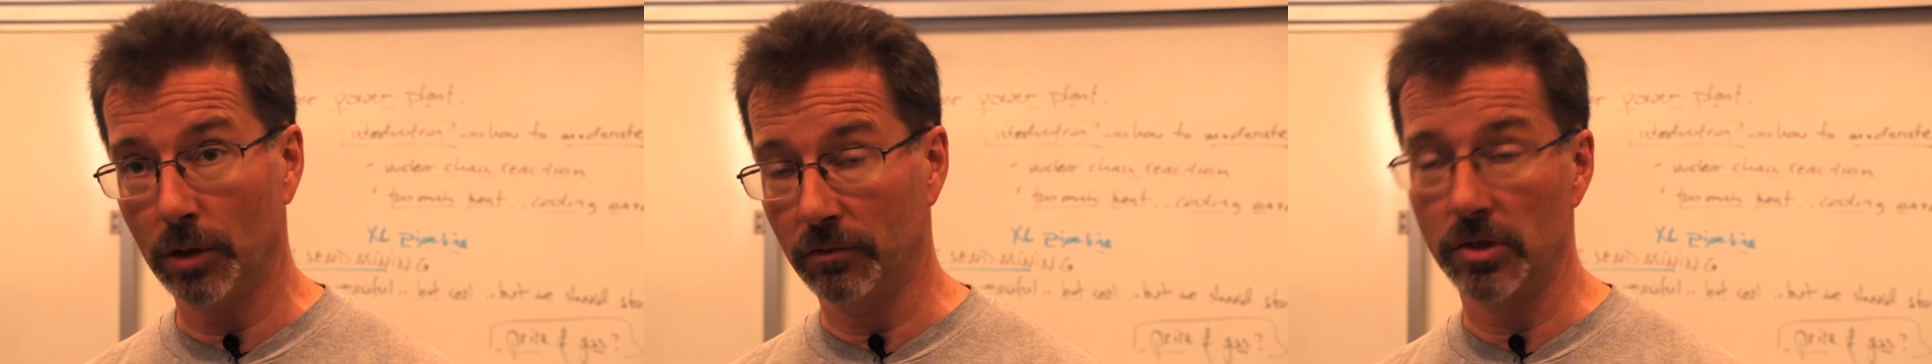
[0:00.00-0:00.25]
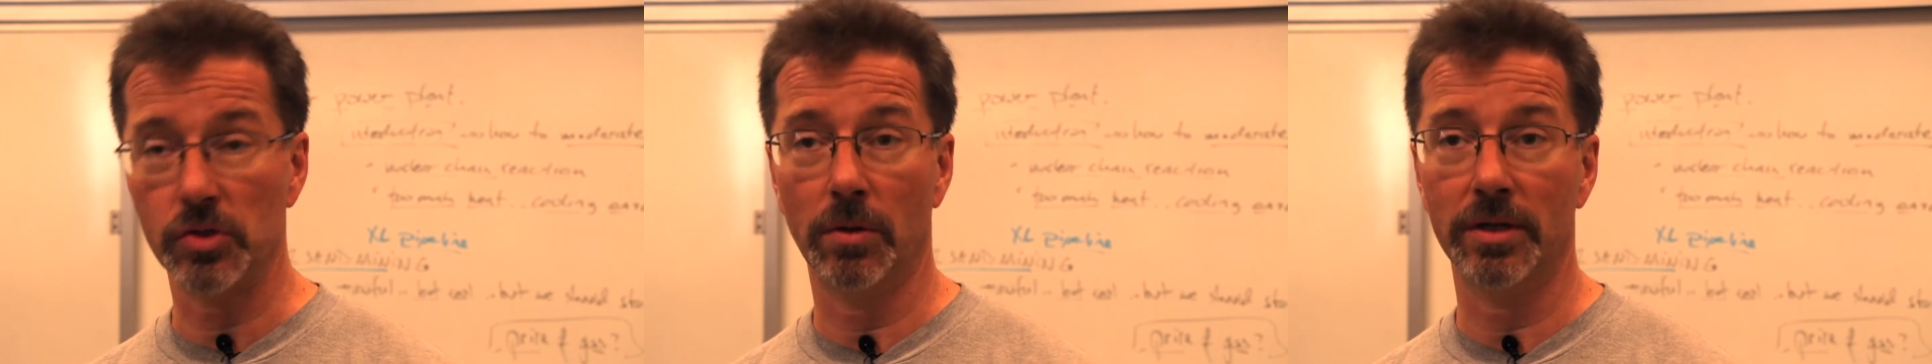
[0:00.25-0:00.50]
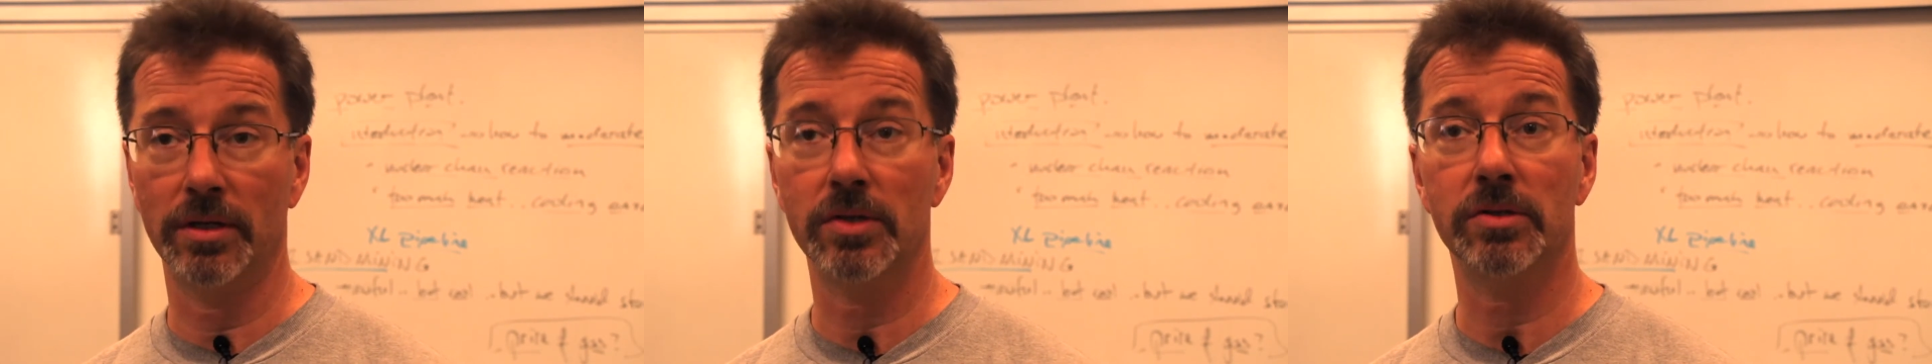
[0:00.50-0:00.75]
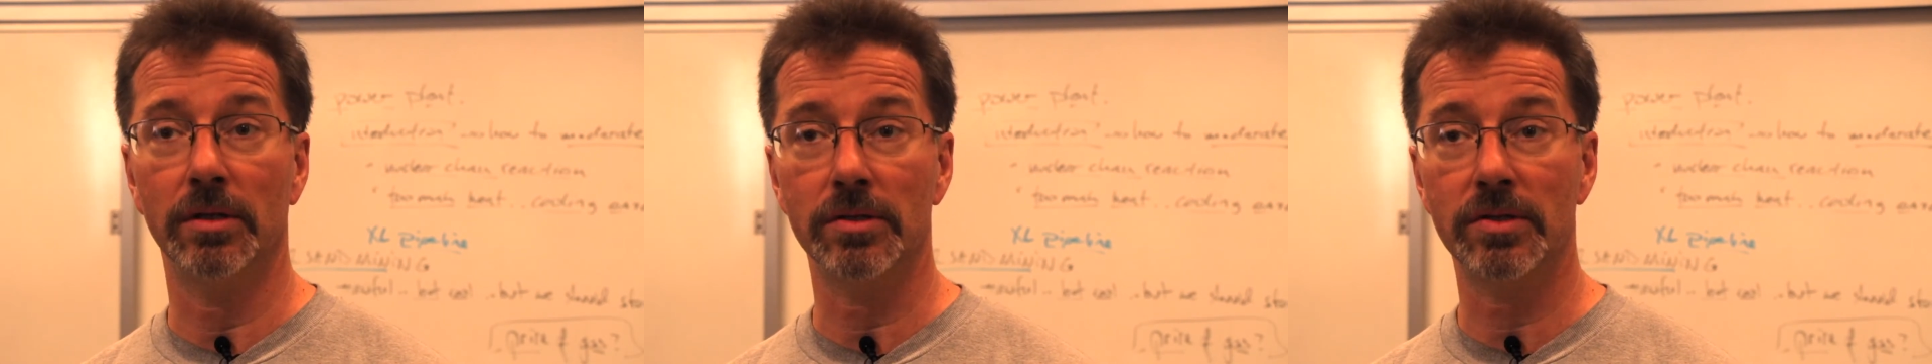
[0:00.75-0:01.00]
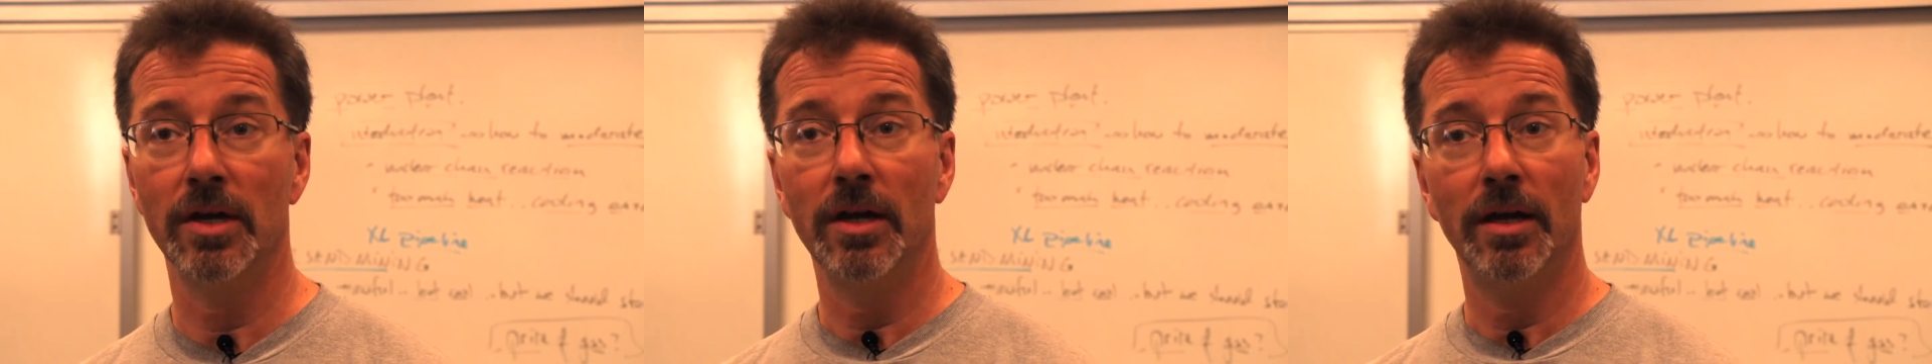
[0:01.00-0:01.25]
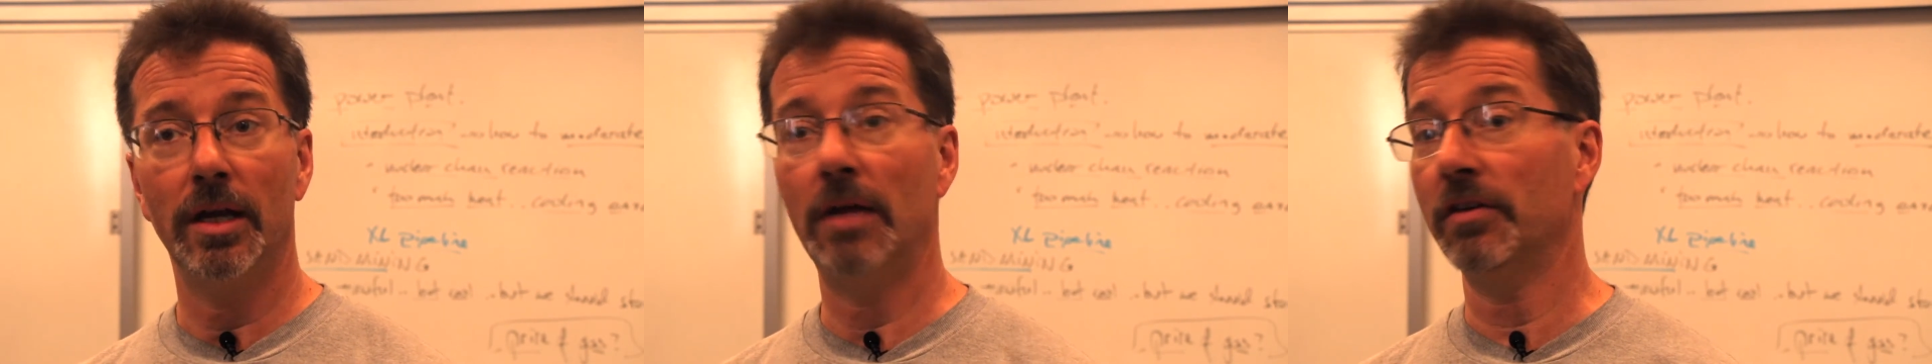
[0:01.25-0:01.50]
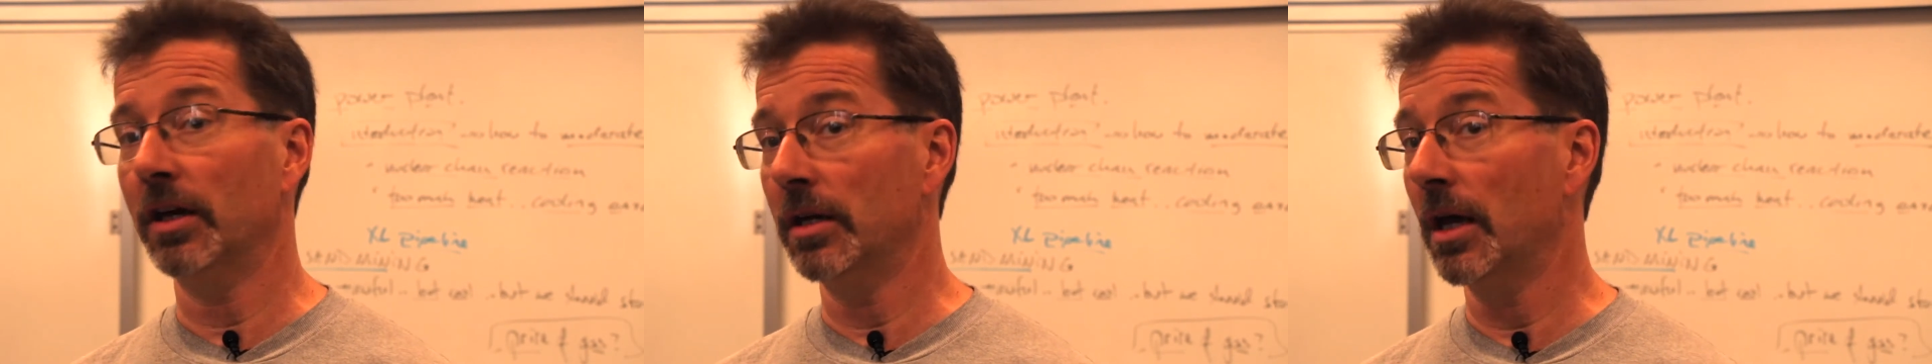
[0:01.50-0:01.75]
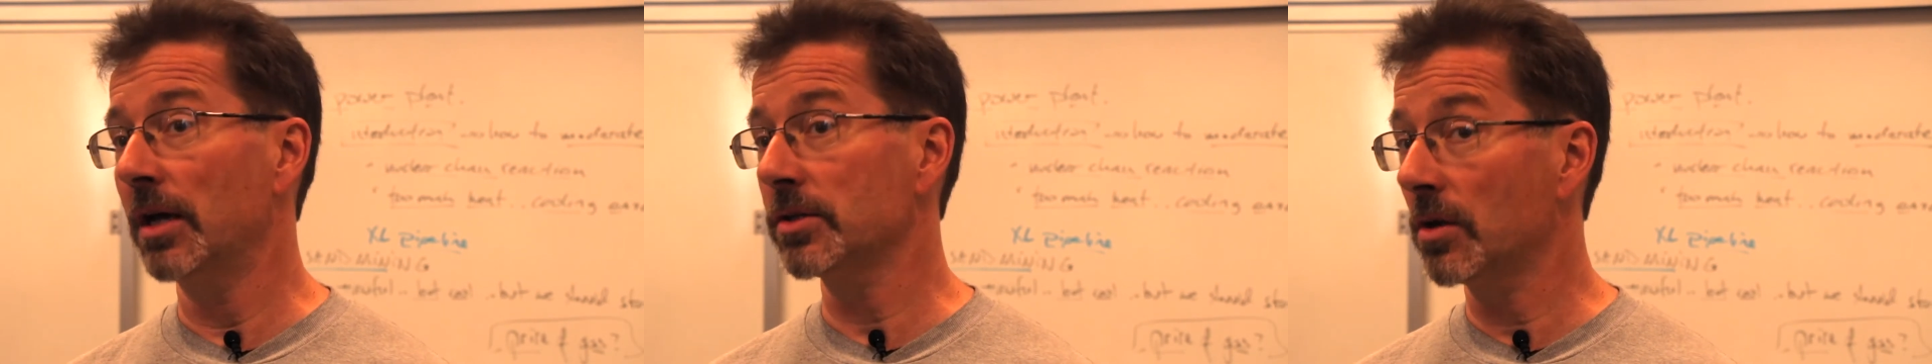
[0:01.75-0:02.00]
over a short distance and having a
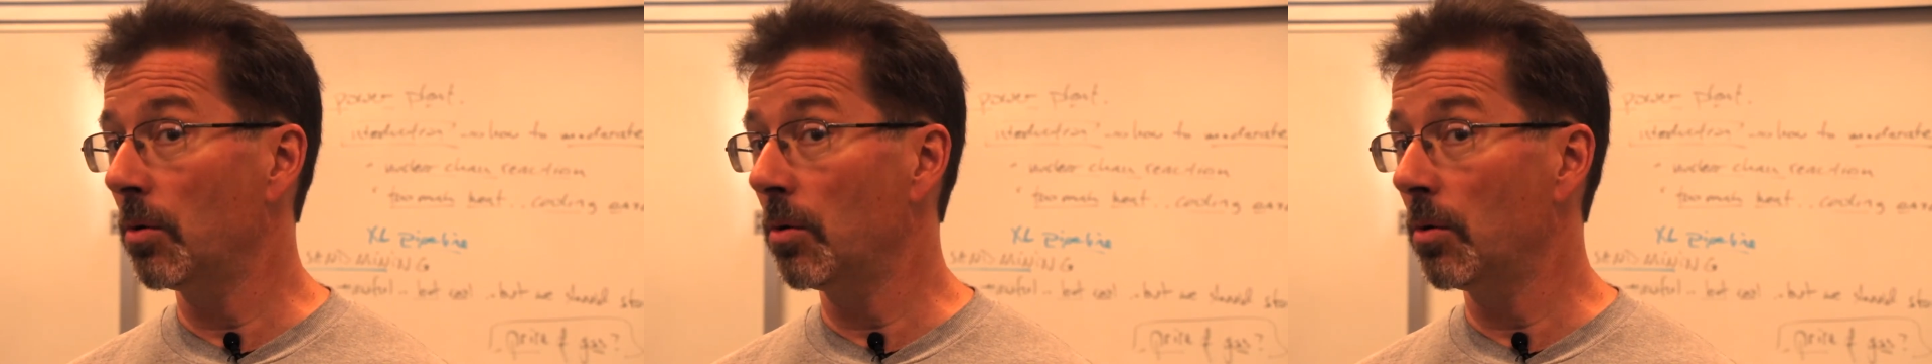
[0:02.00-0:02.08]
nice,